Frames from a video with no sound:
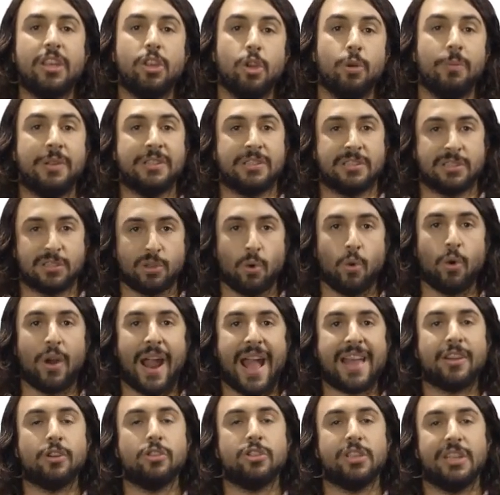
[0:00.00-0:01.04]
humans
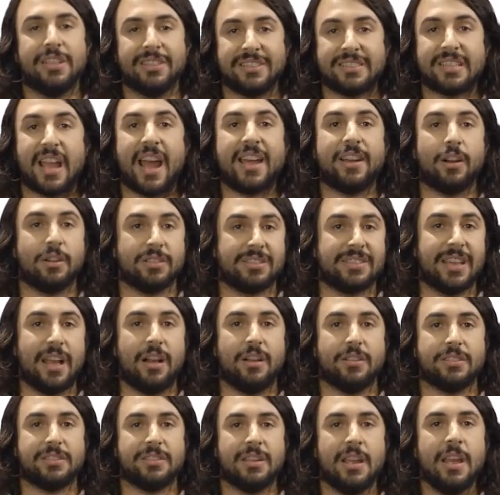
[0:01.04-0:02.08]
store energy inside our
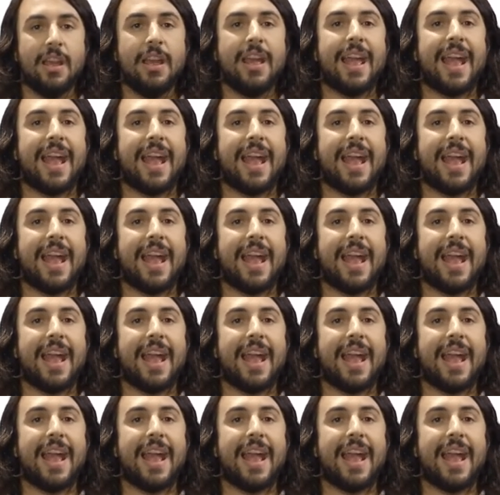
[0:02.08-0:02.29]
cells,